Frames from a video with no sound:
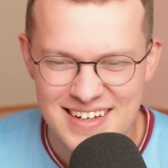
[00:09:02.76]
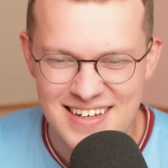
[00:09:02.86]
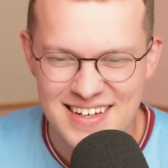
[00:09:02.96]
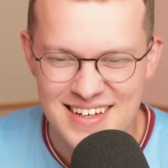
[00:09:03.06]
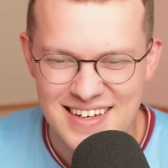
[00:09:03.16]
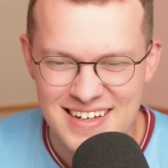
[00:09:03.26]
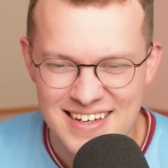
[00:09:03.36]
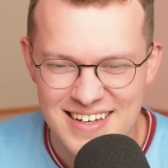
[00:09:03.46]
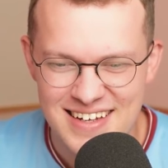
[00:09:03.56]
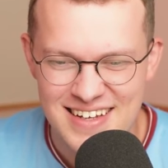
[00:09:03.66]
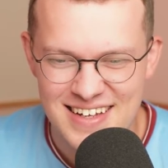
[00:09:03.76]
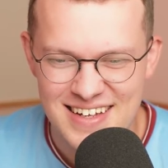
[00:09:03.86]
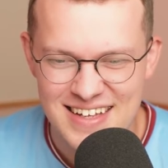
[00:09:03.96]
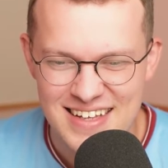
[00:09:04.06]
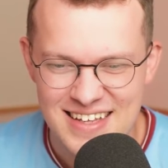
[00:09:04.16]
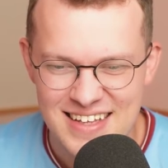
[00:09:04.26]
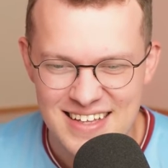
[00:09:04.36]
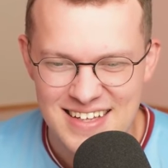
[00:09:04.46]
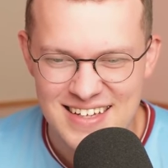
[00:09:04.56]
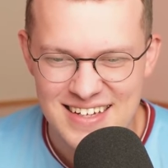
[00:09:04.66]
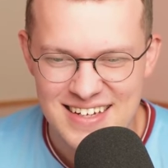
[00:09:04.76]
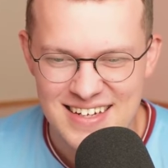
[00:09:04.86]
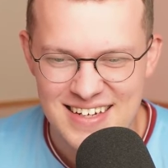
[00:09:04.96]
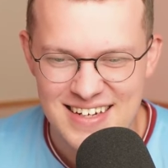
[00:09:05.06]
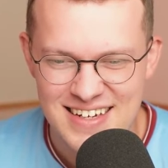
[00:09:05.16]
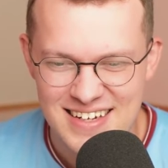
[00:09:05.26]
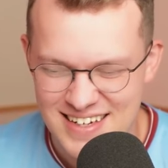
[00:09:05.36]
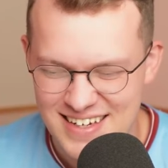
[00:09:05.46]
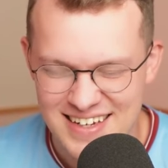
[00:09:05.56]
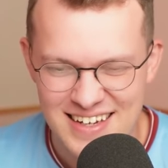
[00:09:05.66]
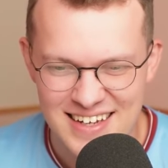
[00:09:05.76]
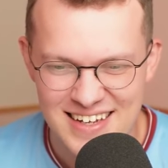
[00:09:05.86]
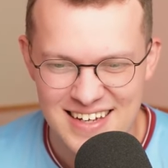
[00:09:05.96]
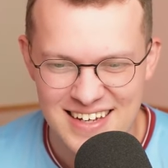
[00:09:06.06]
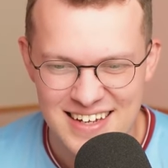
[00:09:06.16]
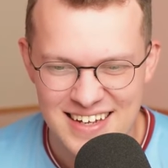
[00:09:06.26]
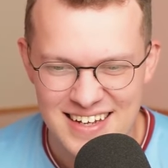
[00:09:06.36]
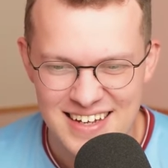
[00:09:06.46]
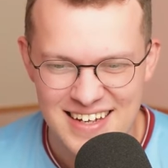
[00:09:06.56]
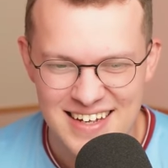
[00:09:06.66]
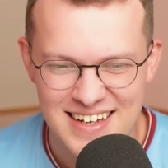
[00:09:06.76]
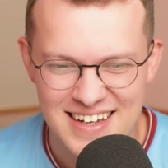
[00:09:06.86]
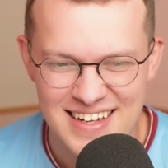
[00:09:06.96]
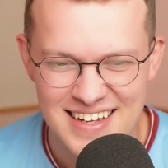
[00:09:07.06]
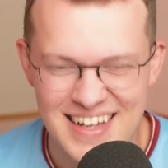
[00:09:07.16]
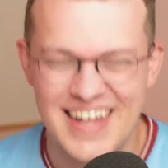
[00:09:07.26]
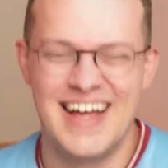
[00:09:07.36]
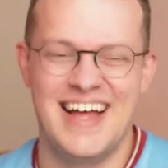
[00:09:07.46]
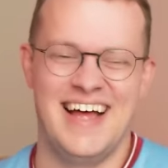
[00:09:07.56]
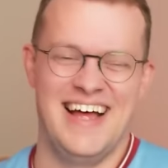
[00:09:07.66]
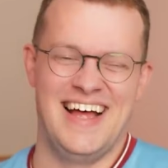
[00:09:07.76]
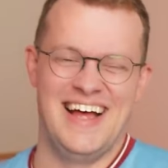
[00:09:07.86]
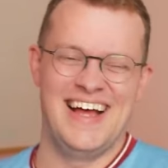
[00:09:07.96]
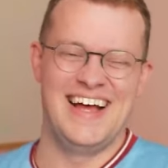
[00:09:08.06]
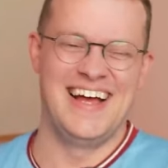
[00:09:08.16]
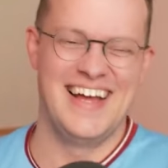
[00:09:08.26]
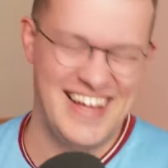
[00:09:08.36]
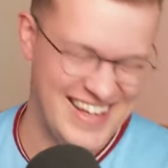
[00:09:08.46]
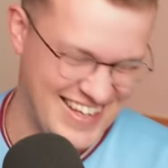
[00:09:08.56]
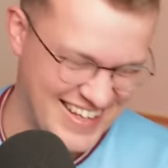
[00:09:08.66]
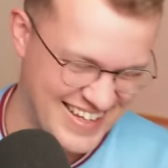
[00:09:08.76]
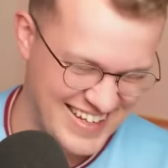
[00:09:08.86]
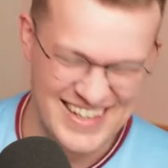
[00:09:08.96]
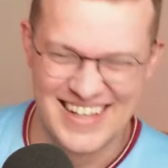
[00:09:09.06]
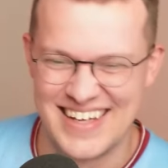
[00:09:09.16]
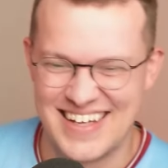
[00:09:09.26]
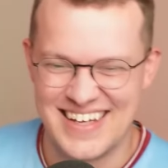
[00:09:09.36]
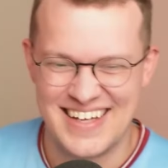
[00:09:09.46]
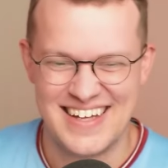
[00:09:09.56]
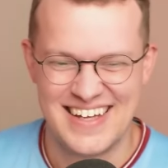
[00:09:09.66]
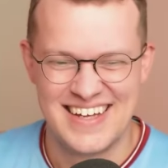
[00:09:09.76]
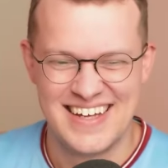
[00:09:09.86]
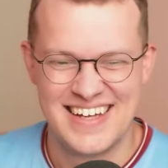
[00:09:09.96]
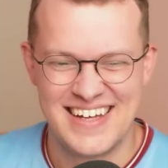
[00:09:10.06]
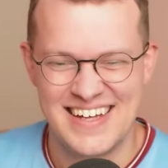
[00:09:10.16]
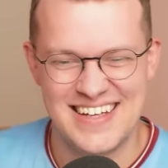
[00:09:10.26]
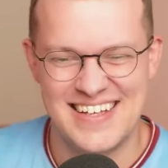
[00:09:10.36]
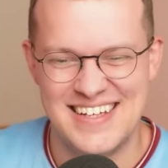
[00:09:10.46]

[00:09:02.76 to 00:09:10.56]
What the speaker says: No words are spoken by the person on screen.